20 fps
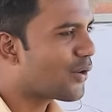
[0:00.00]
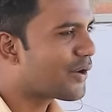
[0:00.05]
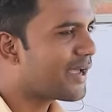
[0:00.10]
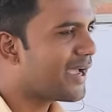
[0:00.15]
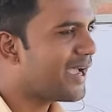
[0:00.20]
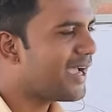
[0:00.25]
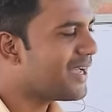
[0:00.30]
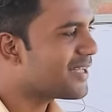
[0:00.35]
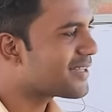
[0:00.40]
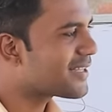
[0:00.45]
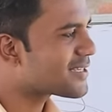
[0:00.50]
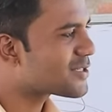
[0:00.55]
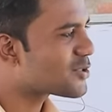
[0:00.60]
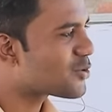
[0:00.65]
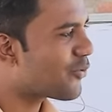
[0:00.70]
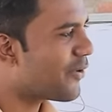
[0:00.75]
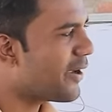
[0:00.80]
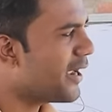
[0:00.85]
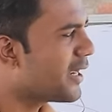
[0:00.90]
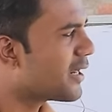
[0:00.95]
Okay, that's
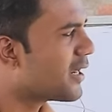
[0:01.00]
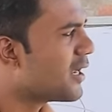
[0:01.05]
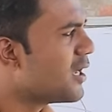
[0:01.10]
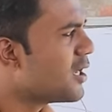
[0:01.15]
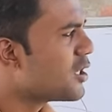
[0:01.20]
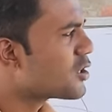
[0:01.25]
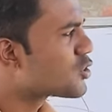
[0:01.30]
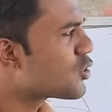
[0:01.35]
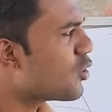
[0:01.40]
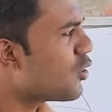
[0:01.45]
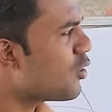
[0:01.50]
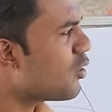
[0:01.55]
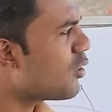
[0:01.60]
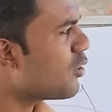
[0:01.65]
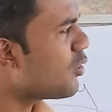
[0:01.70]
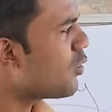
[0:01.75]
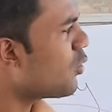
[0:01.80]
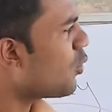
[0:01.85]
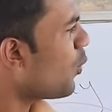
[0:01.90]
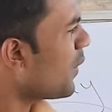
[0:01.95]
great. So
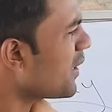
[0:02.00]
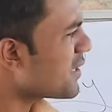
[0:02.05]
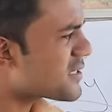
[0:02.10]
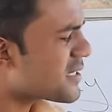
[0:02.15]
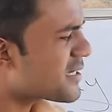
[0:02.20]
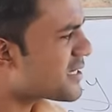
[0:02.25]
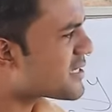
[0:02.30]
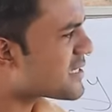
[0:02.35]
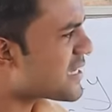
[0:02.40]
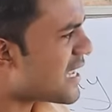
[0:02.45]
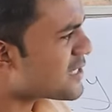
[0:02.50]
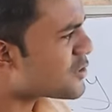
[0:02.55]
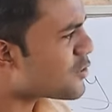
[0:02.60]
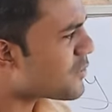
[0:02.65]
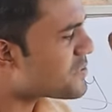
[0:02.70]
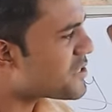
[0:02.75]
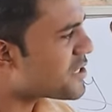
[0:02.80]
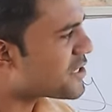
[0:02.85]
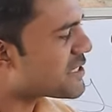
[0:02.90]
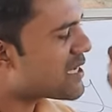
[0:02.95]
what is the distance
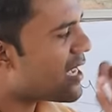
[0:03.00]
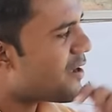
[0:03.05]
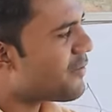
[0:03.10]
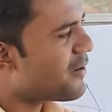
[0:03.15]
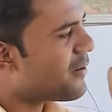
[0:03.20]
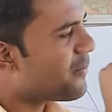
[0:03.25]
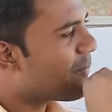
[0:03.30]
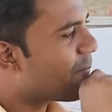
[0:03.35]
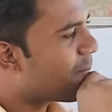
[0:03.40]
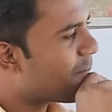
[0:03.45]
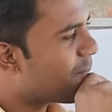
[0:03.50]
of Chiksama?